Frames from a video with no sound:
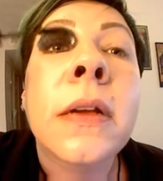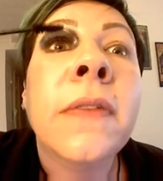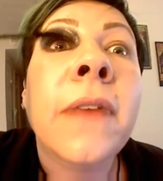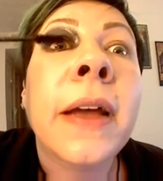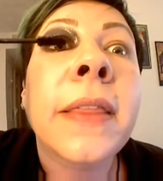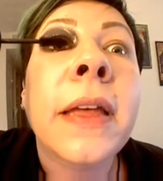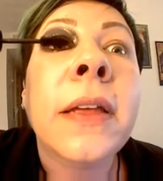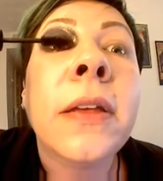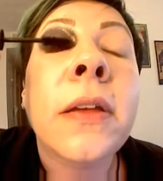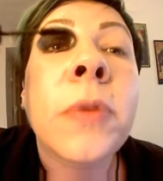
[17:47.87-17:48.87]
I find that
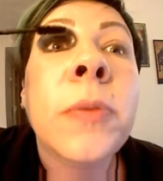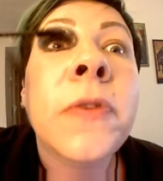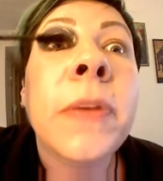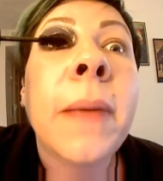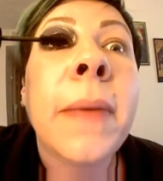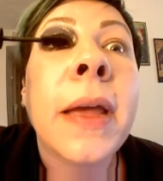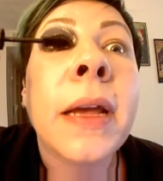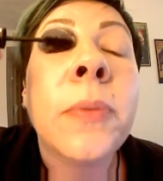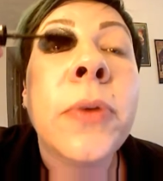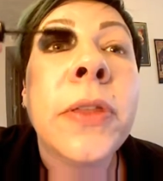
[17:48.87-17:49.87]
removing my
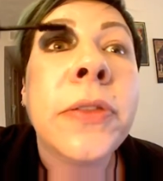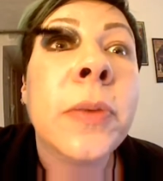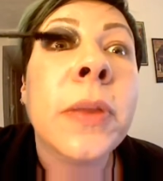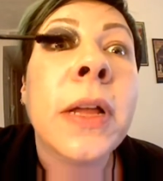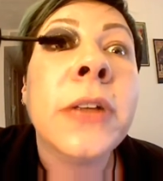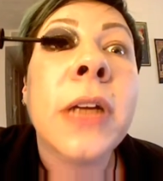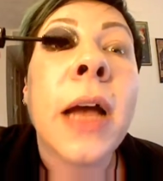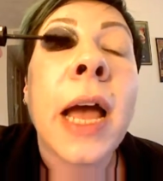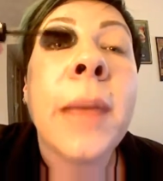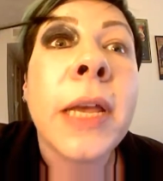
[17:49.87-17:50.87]
makeup with
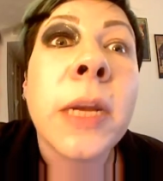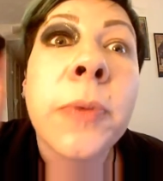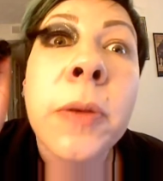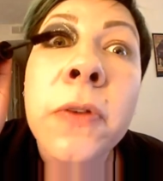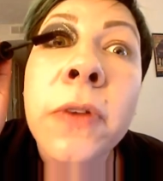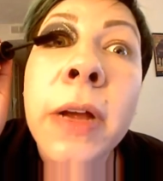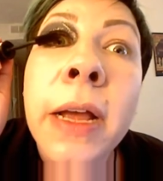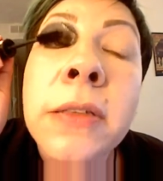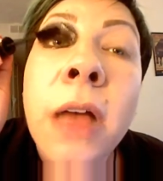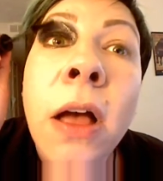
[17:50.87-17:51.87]
Dermalogica eye makeup remover
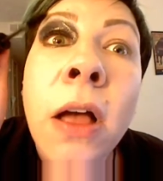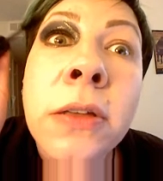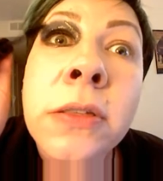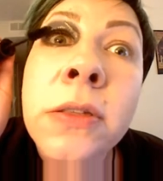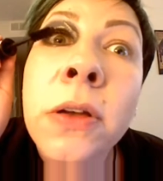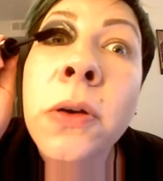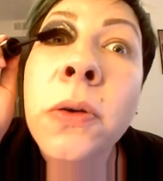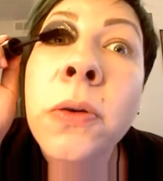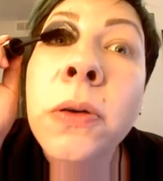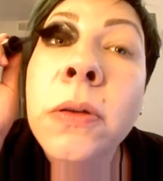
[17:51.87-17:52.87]
has
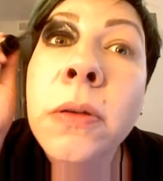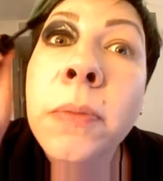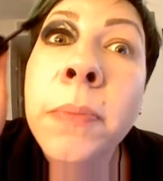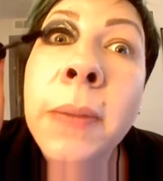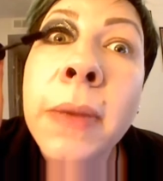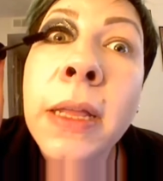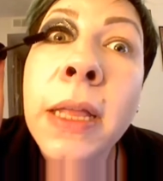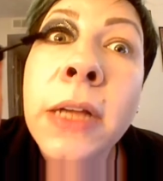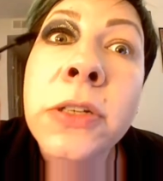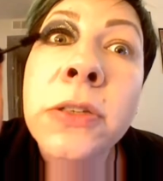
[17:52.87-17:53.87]
also made my
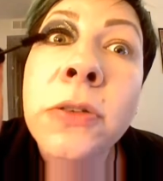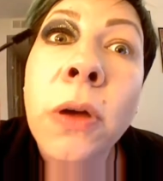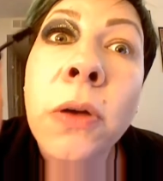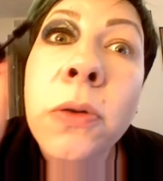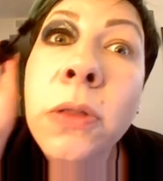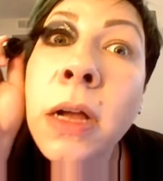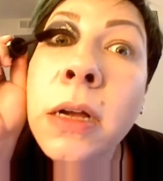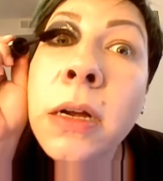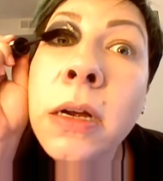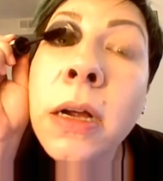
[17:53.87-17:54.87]
lashes grow
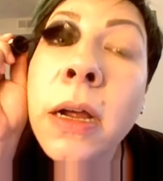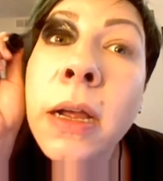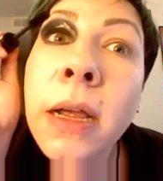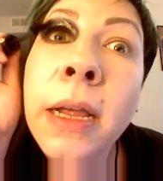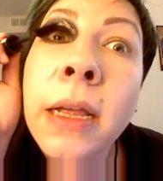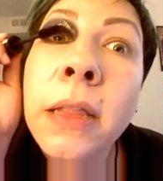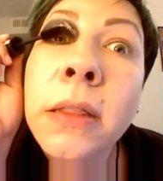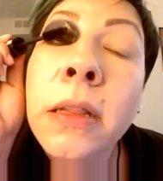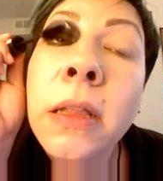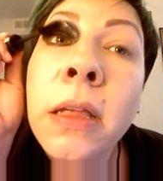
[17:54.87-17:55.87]
longer, and
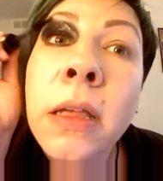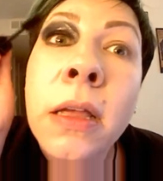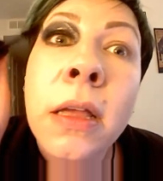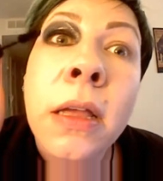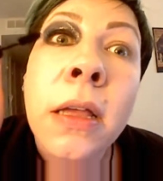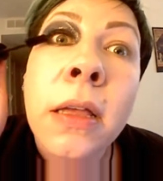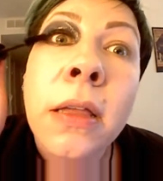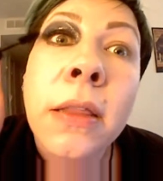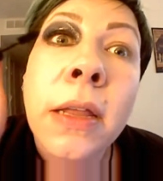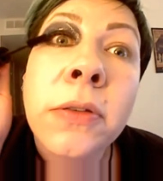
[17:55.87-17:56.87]

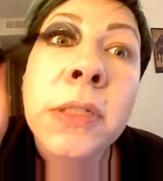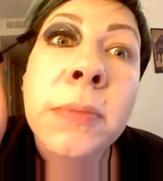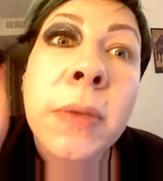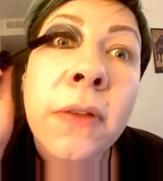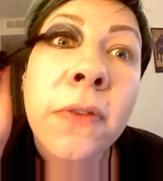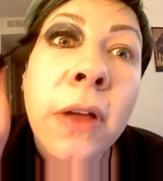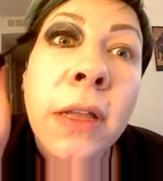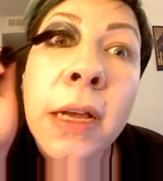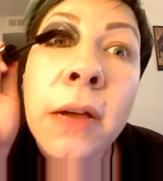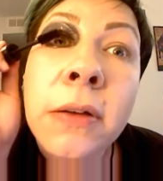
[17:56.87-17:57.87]
they don't seem to be
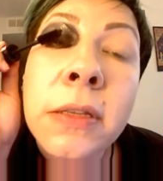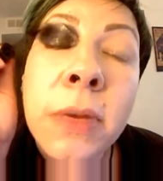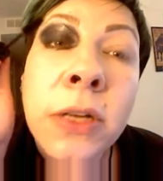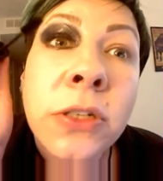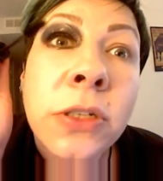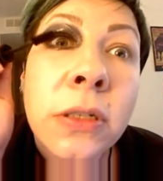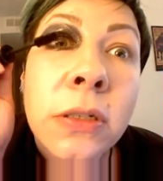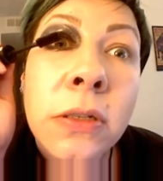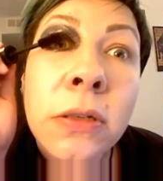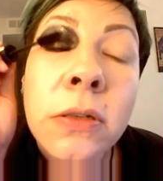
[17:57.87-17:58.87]
falling out as much.
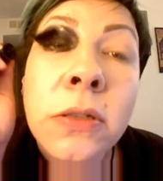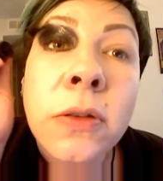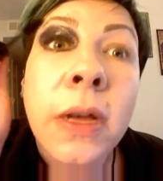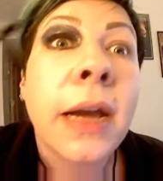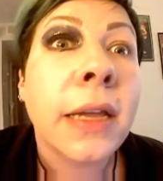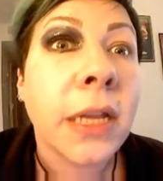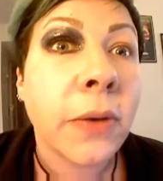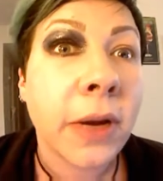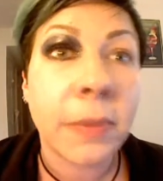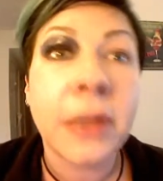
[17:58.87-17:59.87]
So I highly
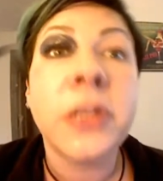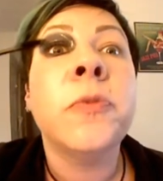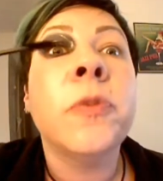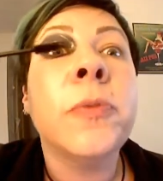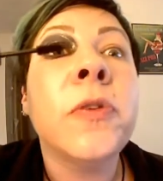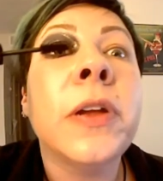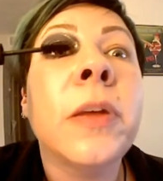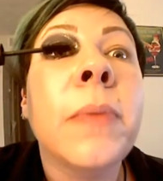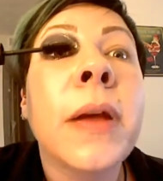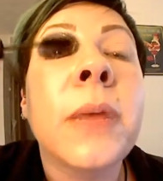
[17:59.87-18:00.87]
recommend you removing
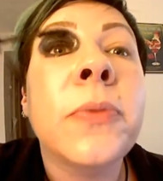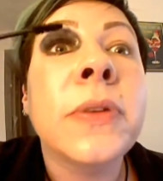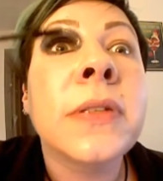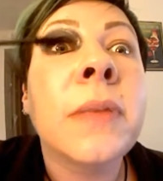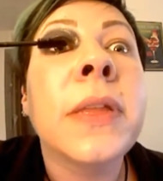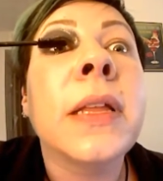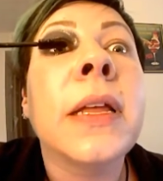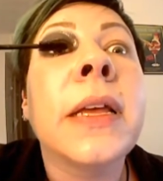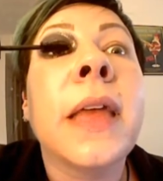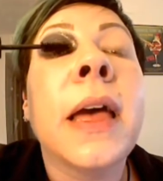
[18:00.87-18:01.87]
your makeup with something
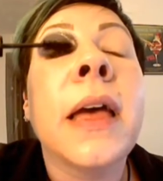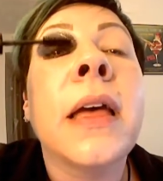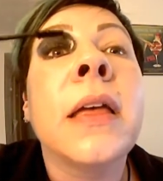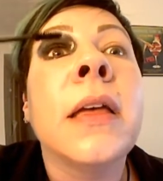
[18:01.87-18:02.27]
like that.